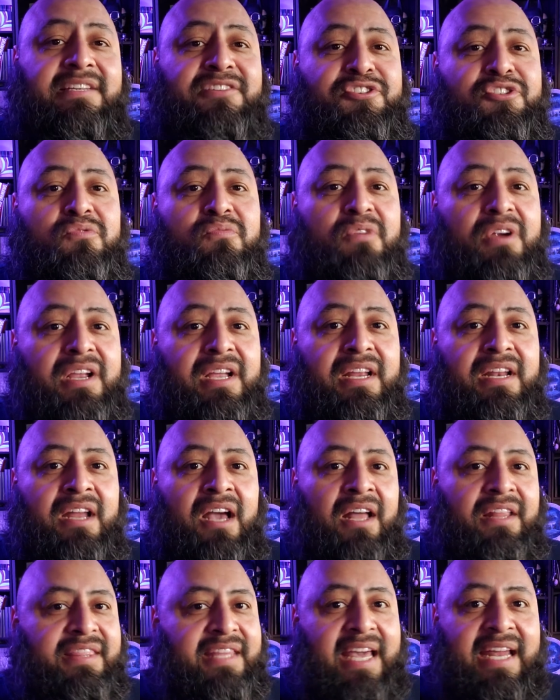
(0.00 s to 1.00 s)
that you're working
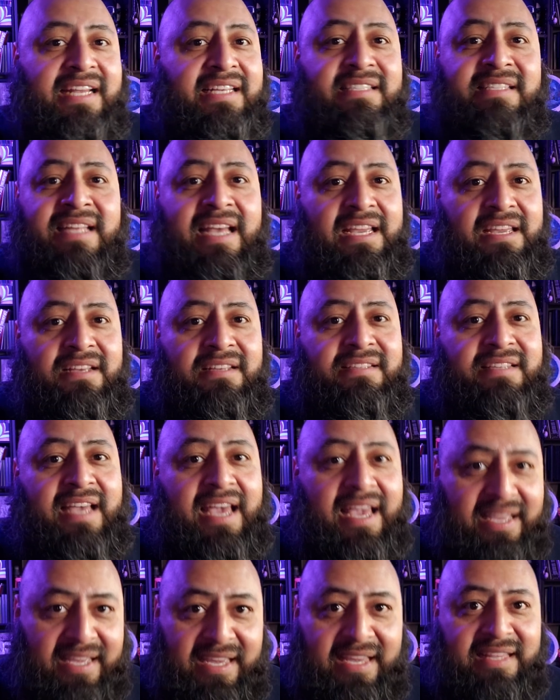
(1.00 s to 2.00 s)
on, that is not your
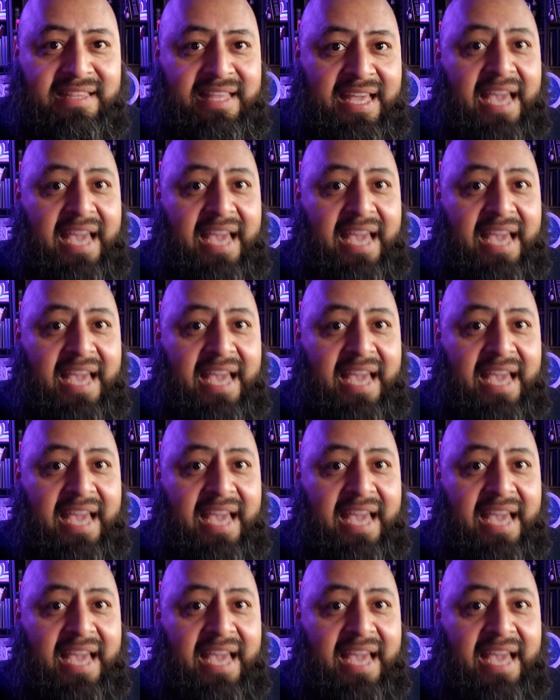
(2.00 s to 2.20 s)
side gig.